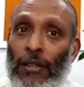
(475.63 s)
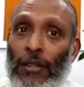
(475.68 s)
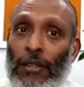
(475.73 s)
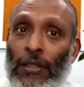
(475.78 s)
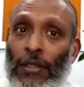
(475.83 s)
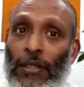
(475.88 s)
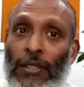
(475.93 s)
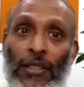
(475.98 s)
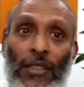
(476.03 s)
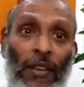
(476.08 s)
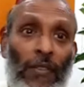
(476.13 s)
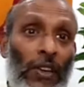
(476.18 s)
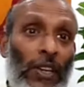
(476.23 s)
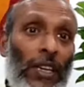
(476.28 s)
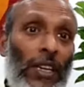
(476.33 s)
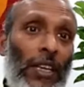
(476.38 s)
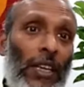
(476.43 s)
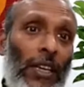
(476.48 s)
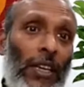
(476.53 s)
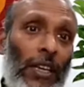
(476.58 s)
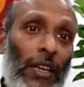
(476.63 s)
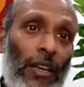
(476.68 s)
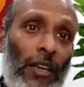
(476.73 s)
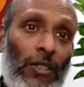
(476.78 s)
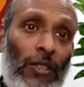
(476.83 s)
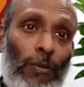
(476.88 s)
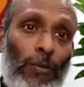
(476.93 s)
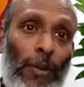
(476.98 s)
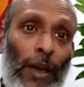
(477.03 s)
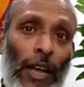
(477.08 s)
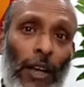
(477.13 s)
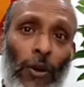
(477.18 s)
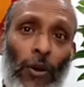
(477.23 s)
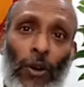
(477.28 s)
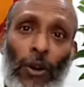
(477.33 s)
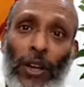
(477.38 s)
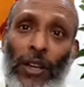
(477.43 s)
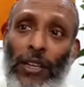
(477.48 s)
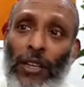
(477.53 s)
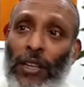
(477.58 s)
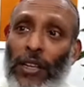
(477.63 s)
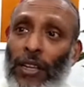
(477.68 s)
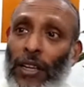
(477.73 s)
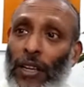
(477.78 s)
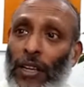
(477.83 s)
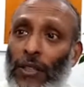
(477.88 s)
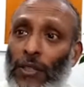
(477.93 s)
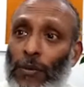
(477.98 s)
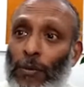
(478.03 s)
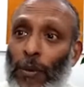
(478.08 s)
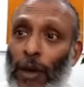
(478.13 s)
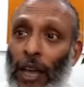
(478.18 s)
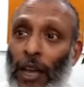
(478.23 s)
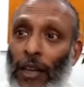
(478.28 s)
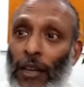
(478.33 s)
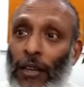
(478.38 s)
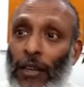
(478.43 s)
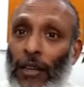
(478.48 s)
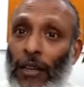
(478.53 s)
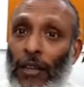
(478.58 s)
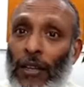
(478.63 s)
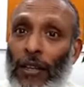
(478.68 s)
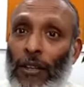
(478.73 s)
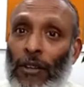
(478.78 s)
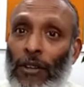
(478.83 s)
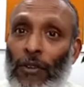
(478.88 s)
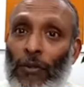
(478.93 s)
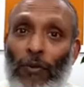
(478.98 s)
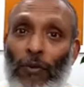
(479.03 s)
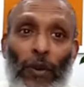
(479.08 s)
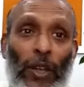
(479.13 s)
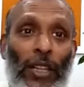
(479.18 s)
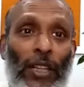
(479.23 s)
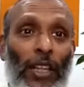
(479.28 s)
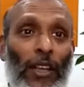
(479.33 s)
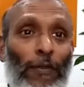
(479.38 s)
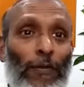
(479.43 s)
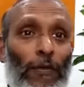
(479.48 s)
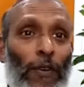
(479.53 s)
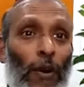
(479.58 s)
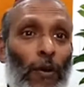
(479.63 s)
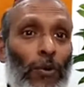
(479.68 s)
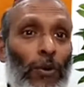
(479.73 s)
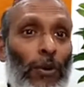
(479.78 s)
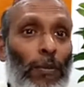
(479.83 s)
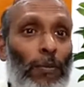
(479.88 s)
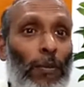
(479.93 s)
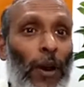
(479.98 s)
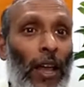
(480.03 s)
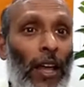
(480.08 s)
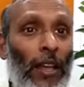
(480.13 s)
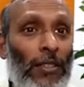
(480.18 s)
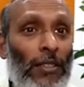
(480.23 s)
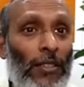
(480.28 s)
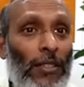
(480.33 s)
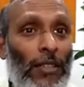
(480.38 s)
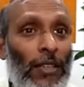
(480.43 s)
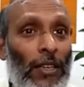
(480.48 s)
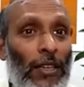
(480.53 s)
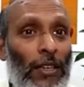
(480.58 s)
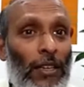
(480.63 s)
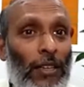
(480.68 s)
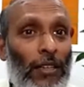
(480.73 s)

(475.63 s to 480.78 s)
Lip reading: 70 years back or 80 years back, when they found plastic